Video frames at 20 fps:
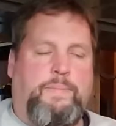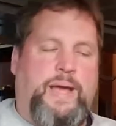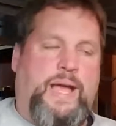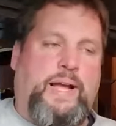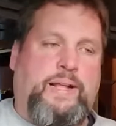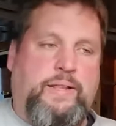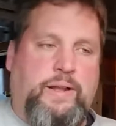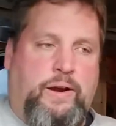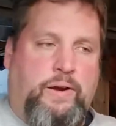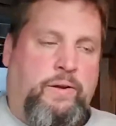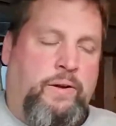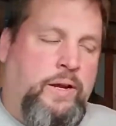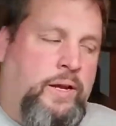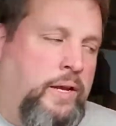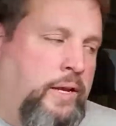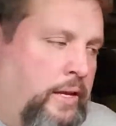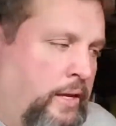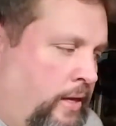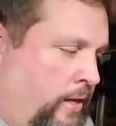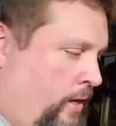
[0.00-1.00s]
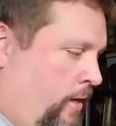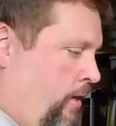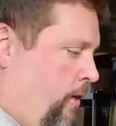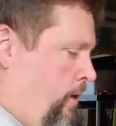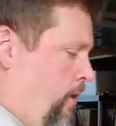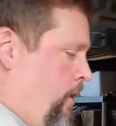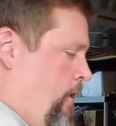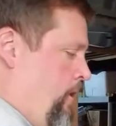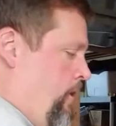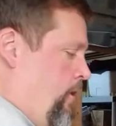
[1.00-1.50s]
back there.
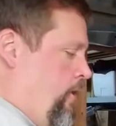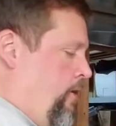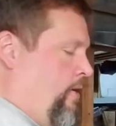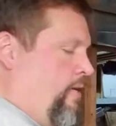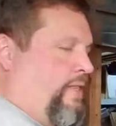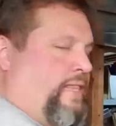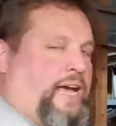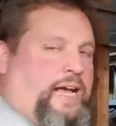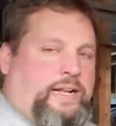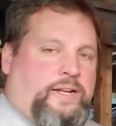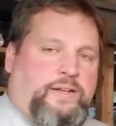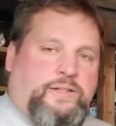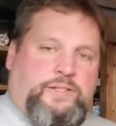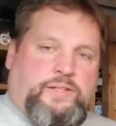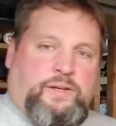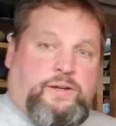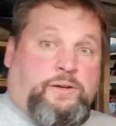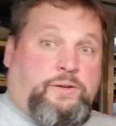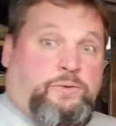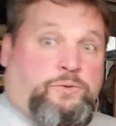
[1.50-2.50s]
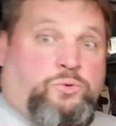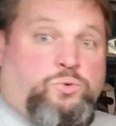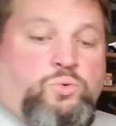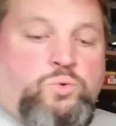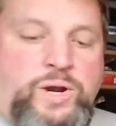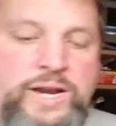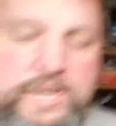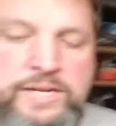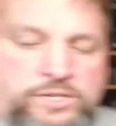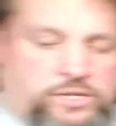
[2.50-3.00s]
That does a great